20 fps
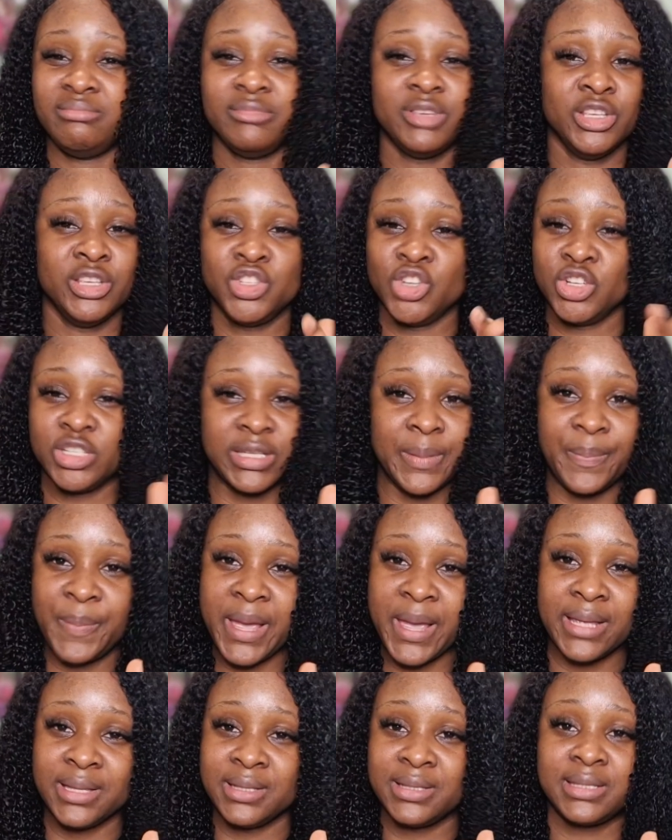It just
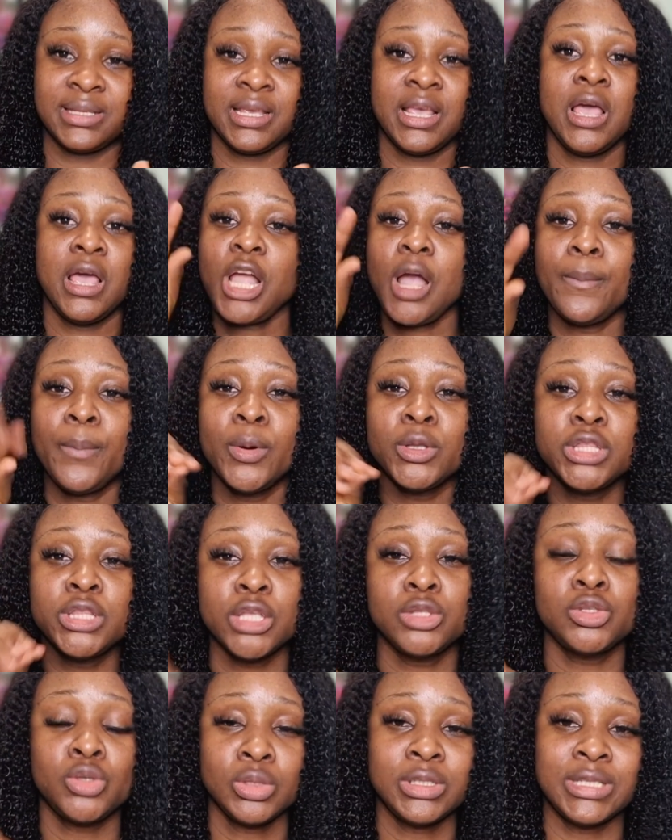depends. But
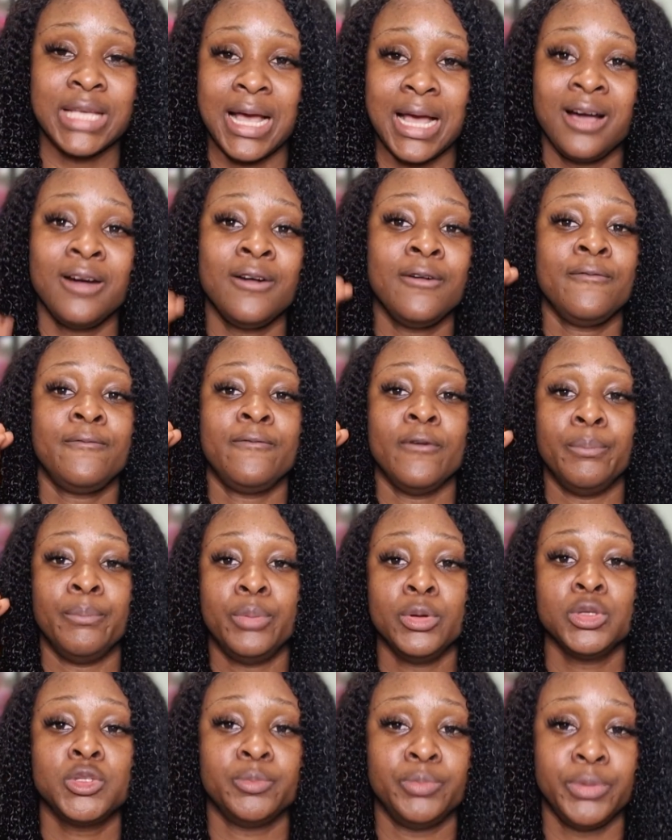the total for
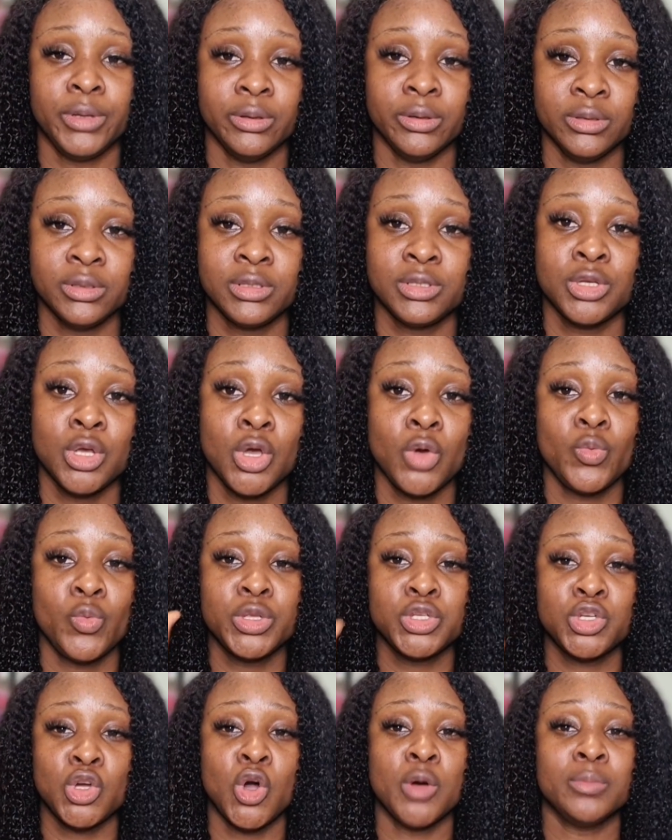both bills,
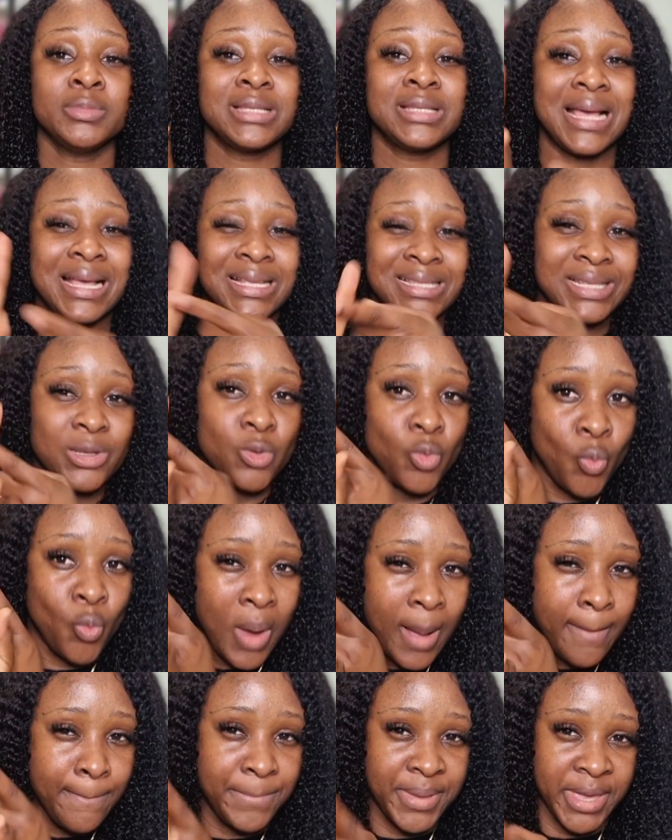which comes as
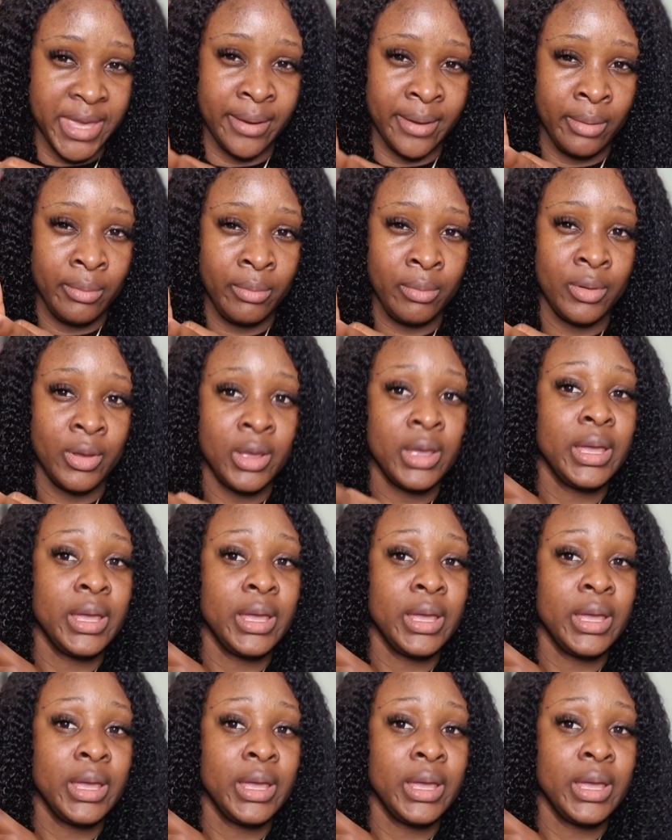one bill,